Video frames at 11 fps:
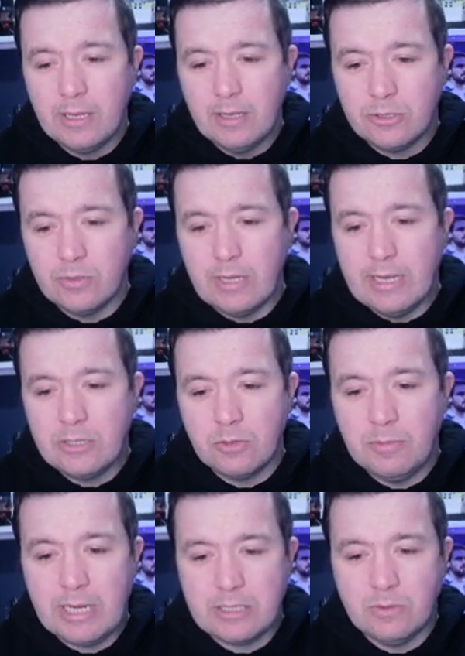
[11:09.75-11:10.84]
So yeah, it's gonna
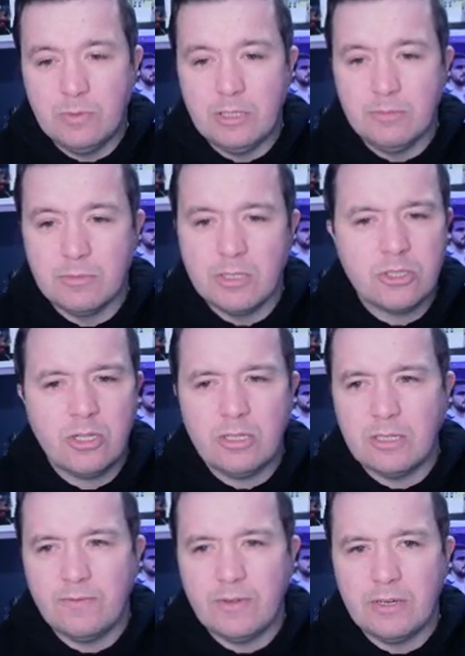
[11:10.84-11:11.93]
be Ashley Williams, a solid
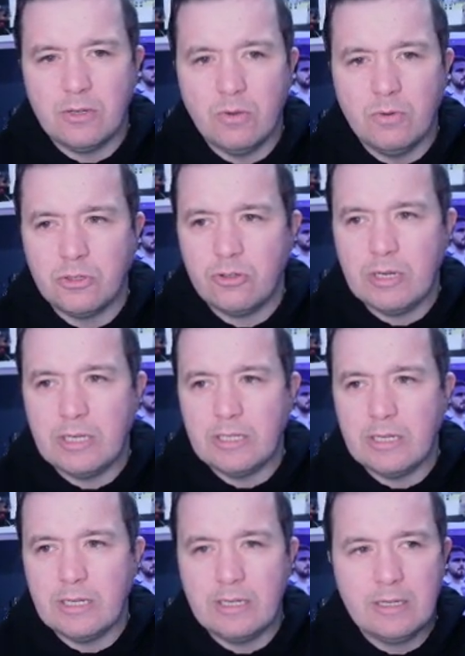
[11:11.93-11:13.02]
defender going straight in
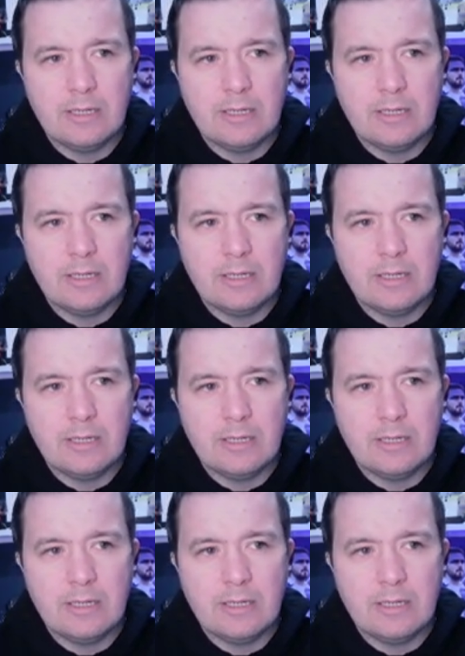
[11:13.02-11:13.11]
there.